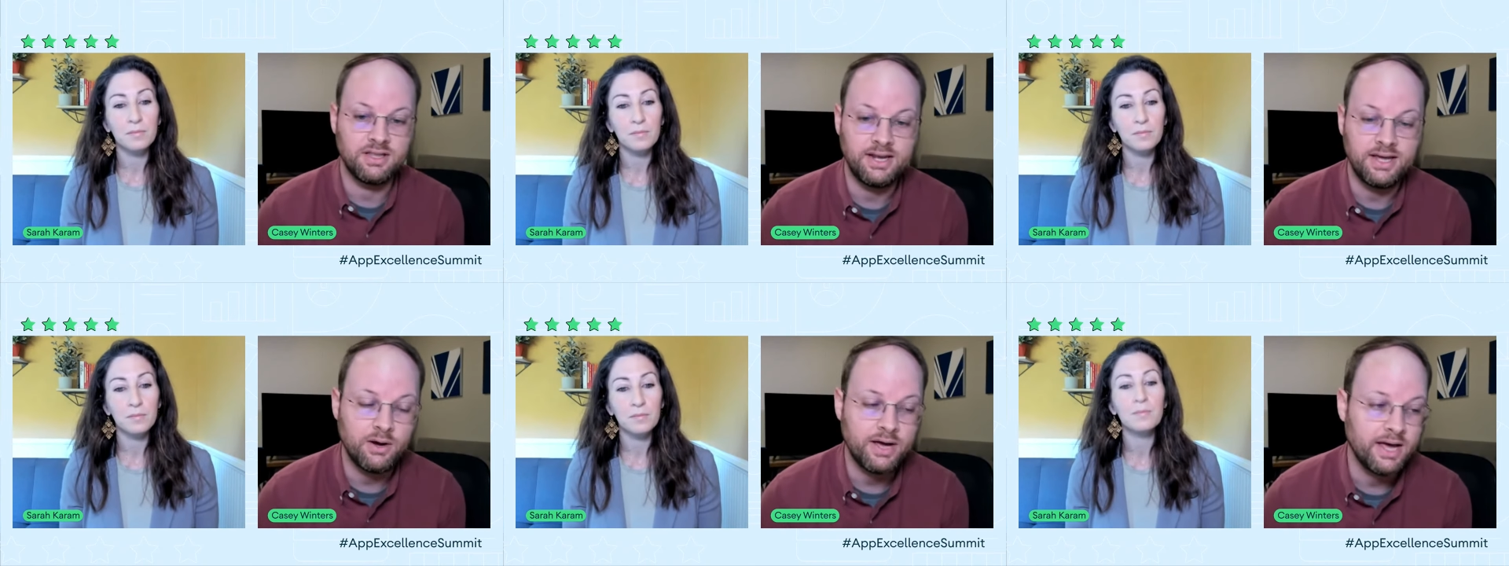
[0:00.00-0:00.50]
Speaker 1: and
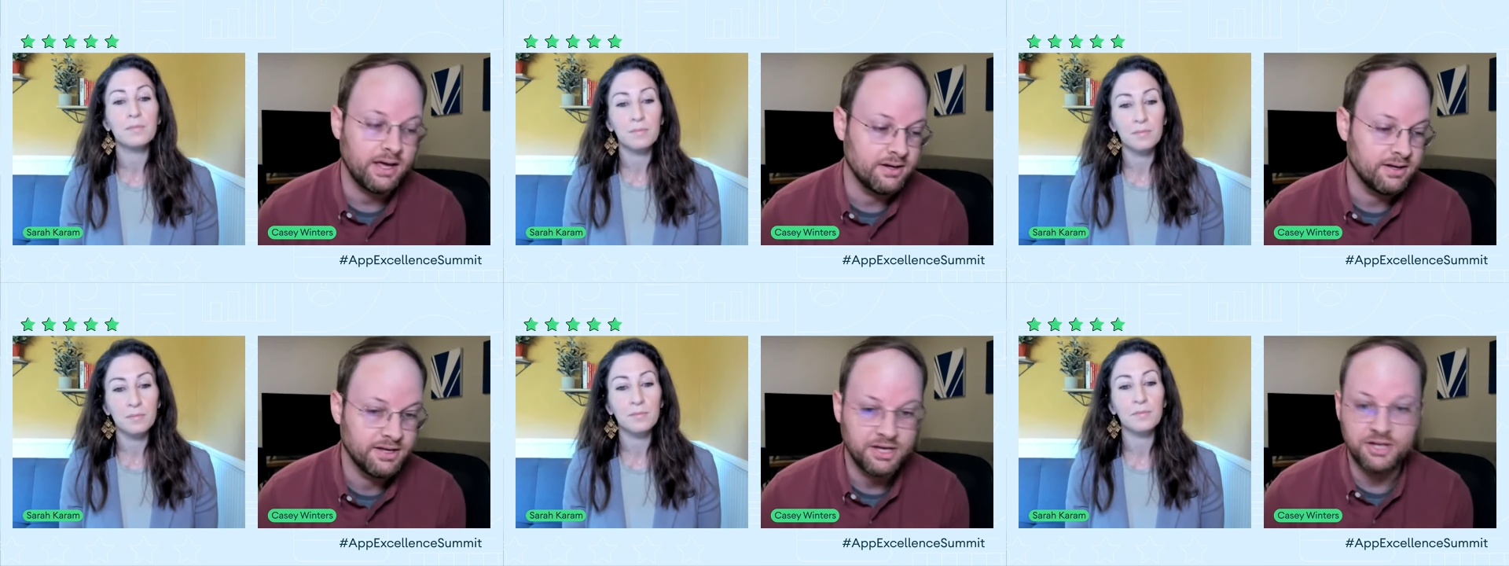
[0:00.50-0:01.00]
they now
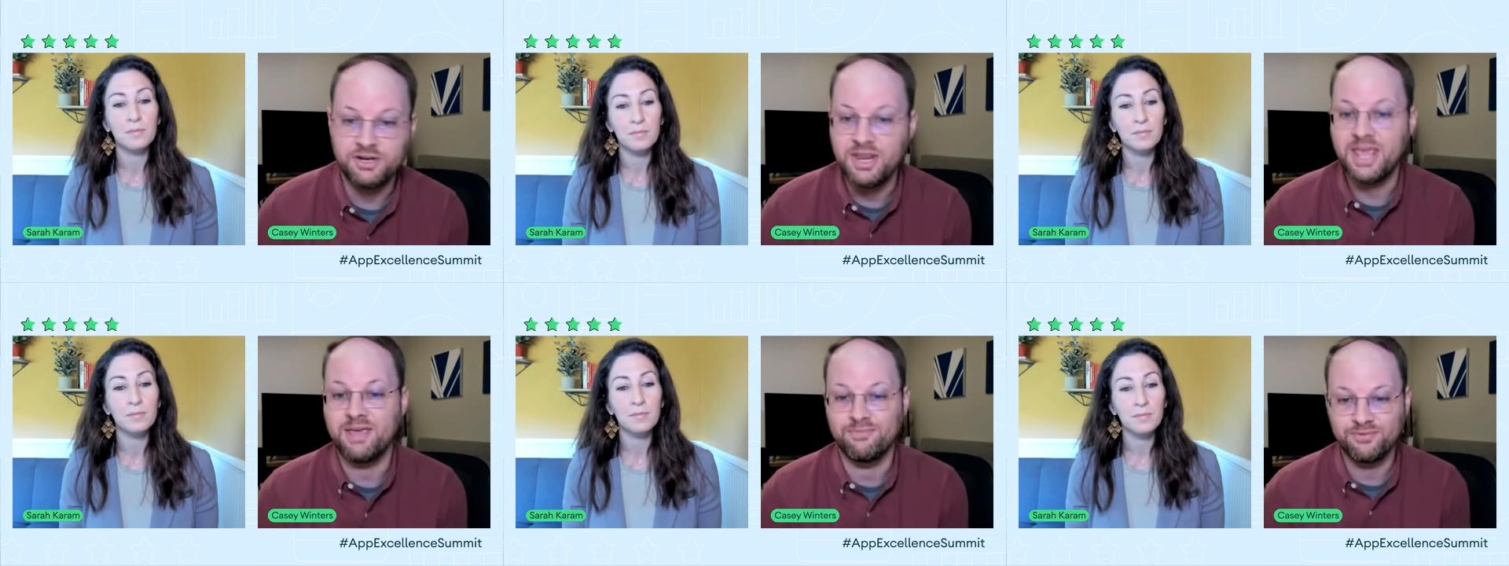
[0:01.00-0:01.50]
had a
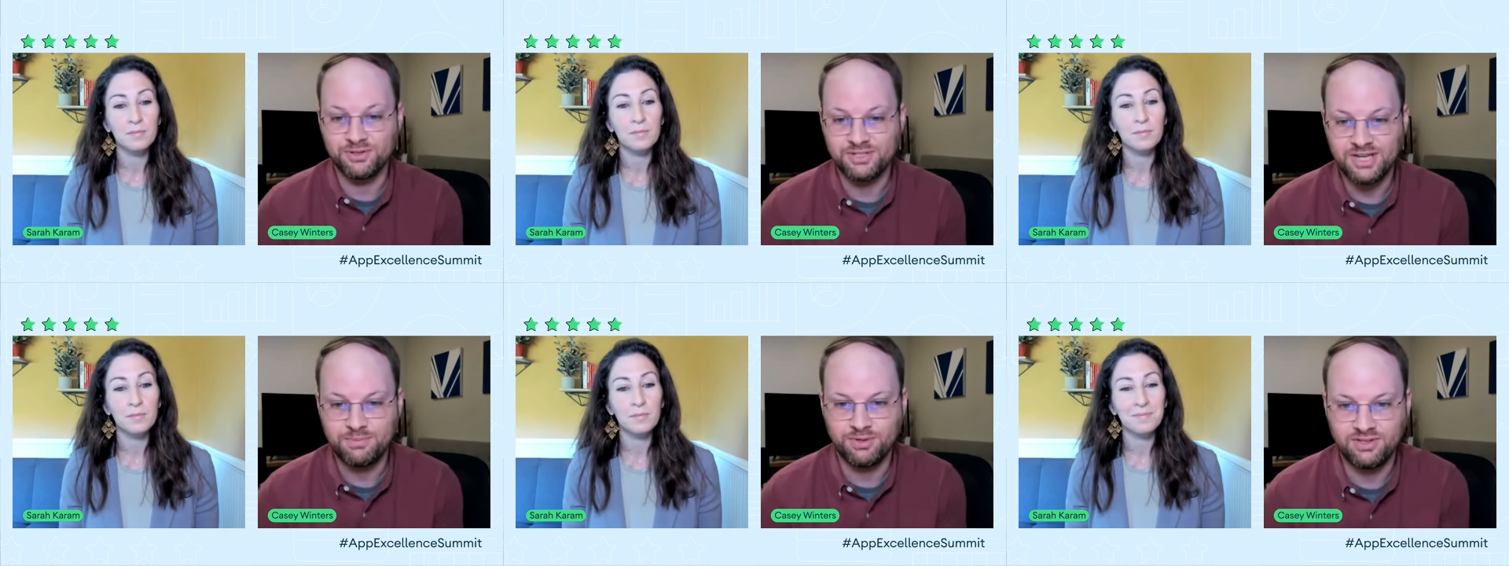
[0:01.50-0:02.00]
name for
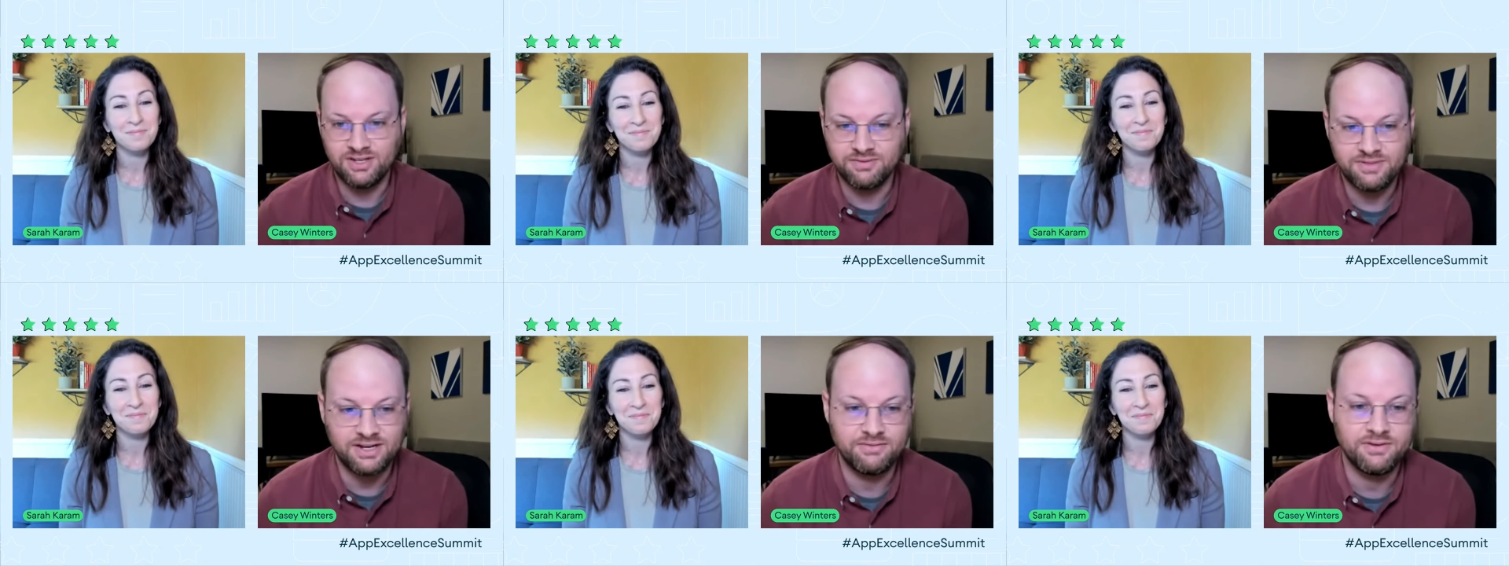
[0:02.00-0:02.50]
the type of
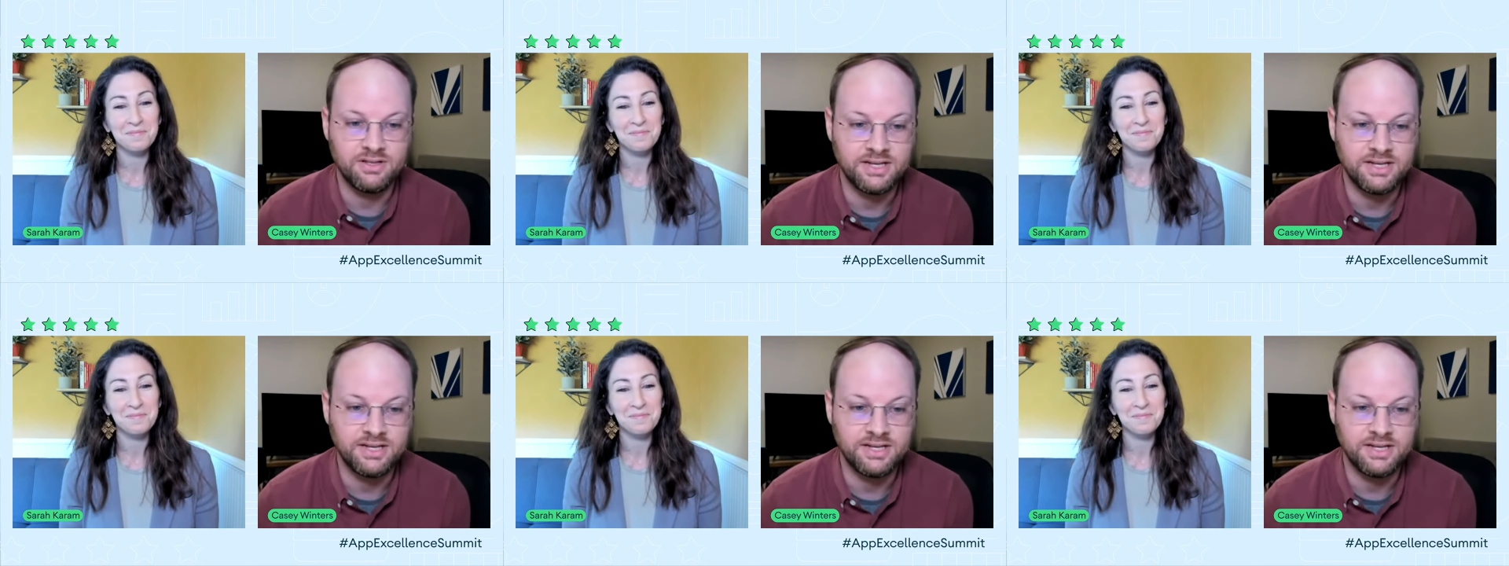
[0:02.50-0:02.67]
stuff that I